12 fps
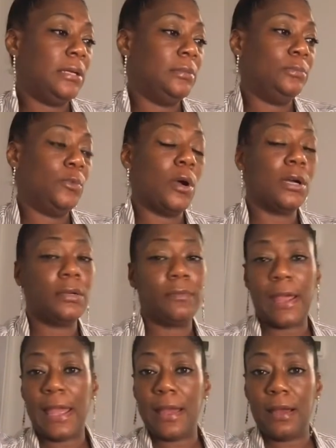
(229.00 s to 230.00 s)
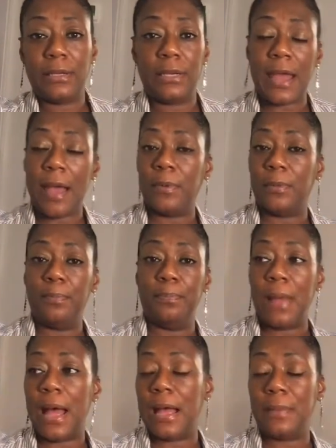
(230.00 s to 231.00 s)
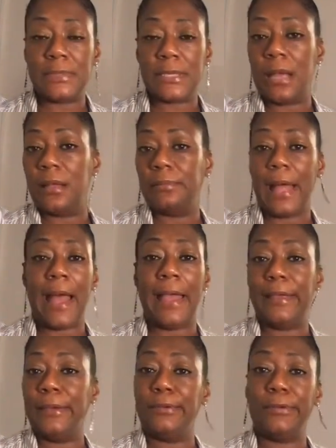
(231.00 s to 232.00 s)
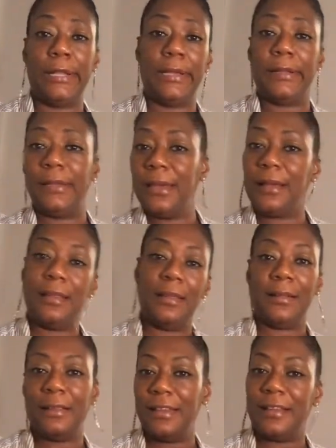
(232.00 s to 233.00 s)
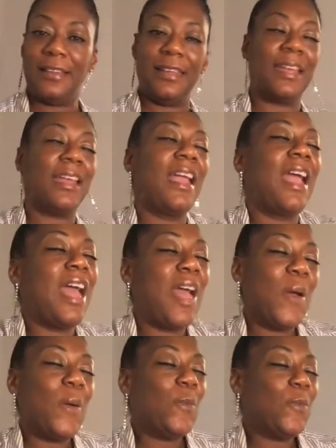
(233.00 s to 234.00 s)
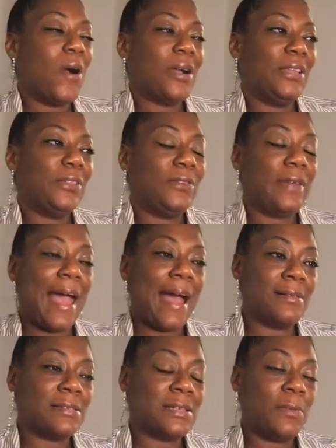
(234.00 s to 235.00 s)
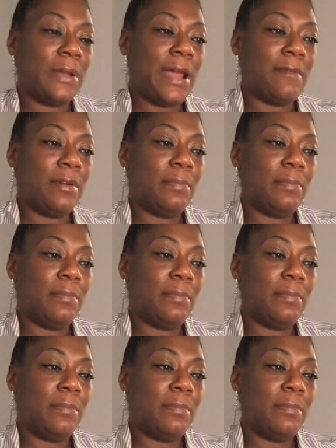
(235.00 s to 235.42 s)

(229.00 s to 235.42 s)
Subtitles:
walking around in our mom's high heel, click, click, click, click, click, walking through the house or whatever.